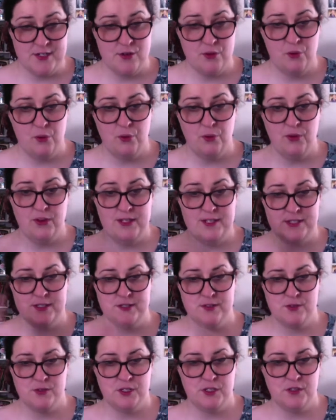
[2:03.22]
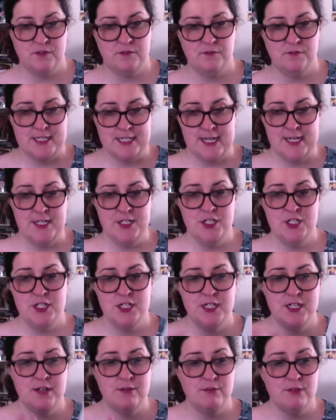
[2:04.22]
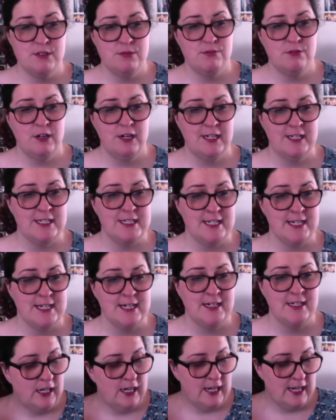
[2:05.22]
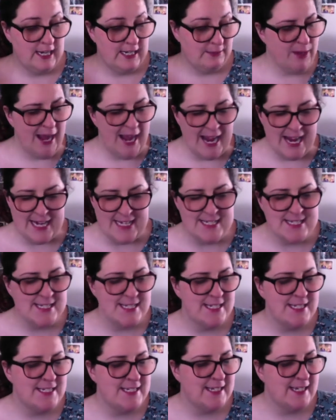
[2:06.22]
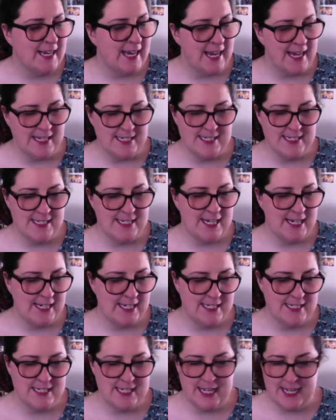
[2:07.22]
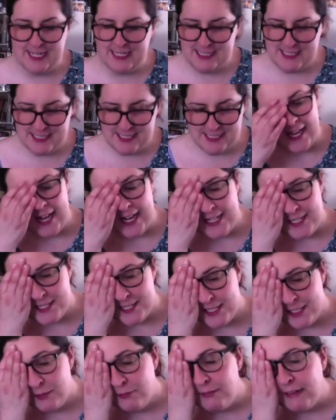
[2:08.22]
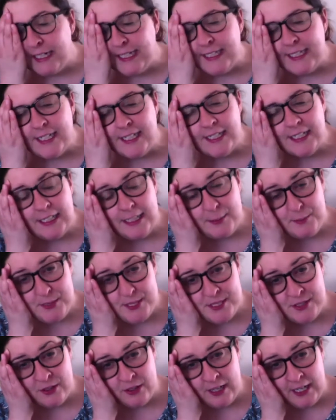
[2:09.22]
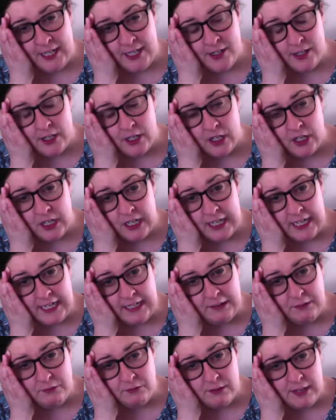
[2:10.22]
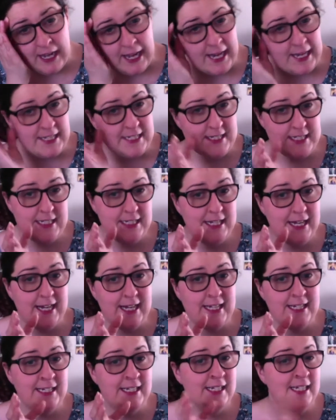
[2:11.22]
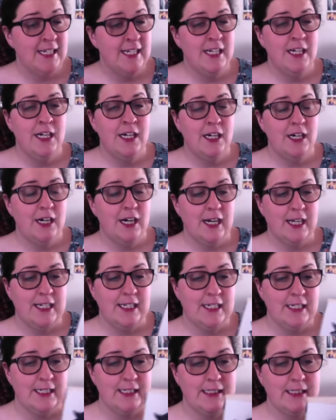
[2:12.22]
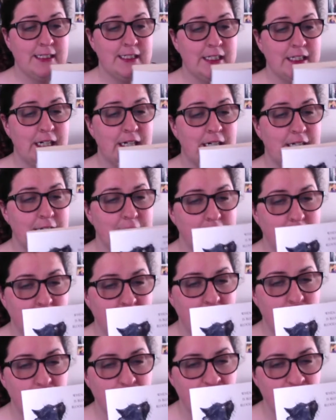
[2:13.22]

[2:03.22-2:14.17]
and all this sort of tension that was worked out. I hated the way that Eclipse died. I hated that. I